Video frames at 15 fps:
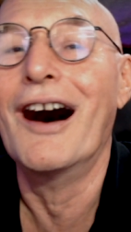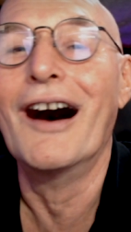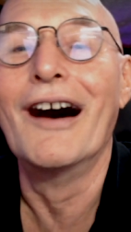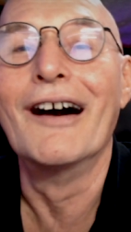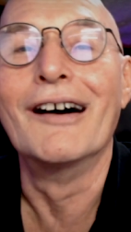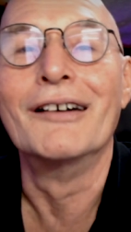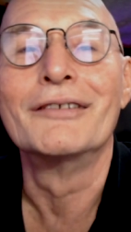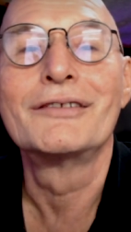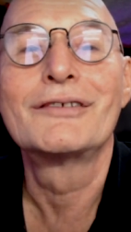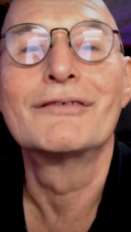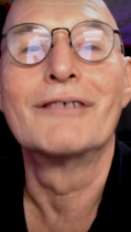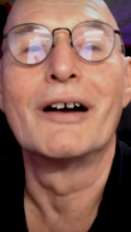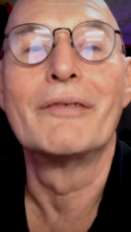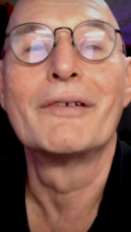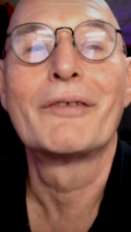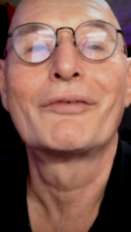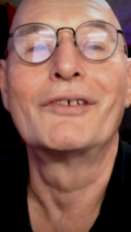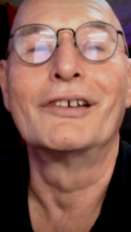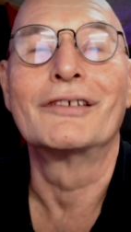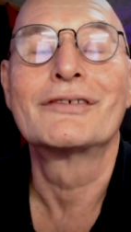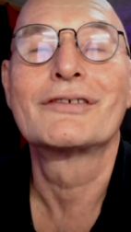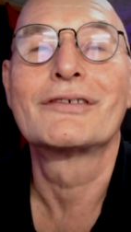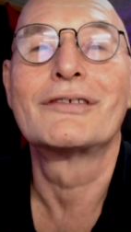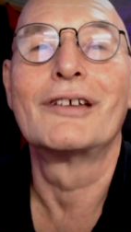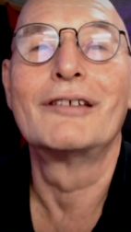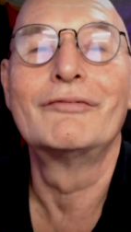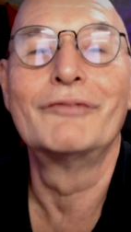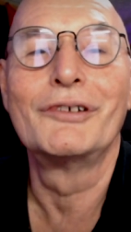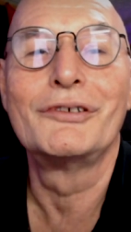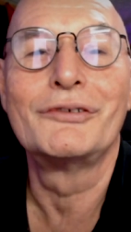uh, to other things
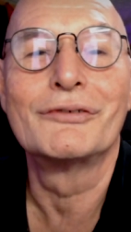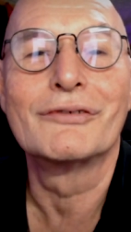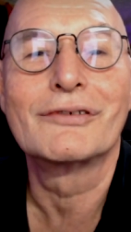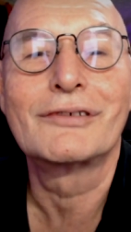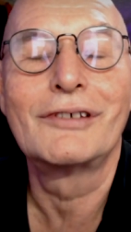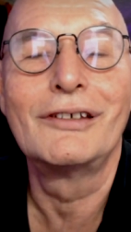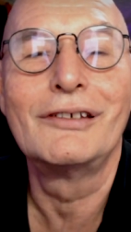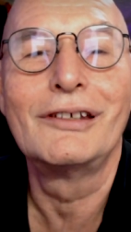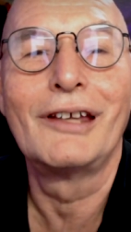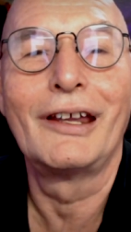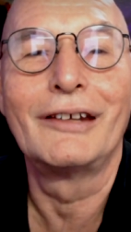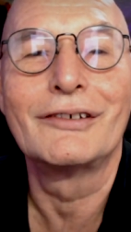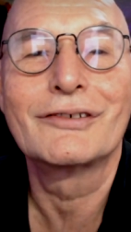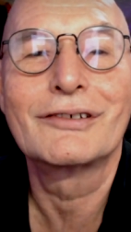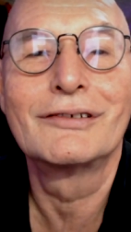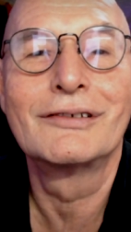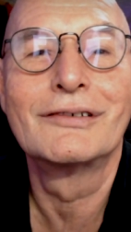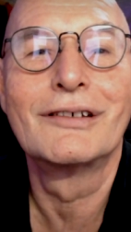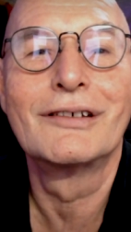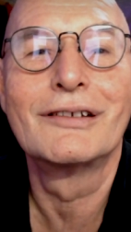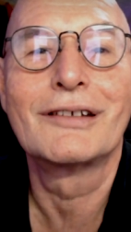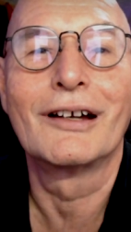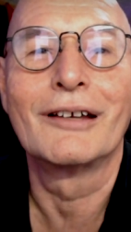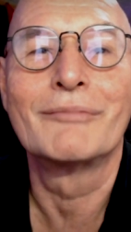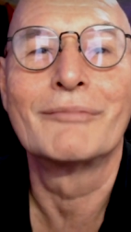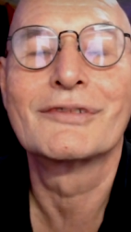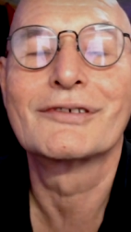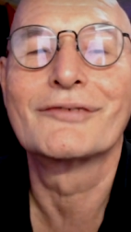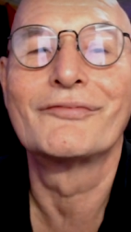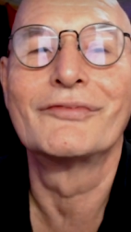that were used in the ancient
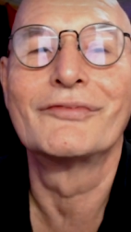times.